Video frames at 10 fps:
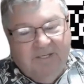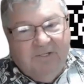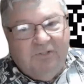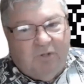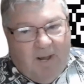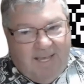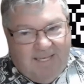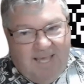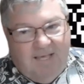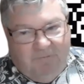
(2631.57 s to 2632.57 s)
So I
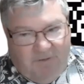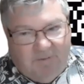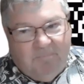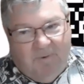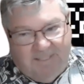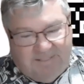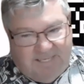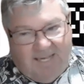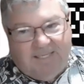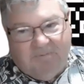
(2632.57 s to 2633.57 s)
gave him my
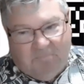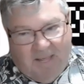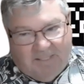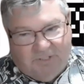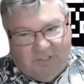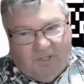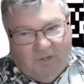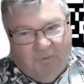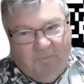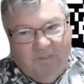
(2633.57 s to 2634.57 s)
second magic cube,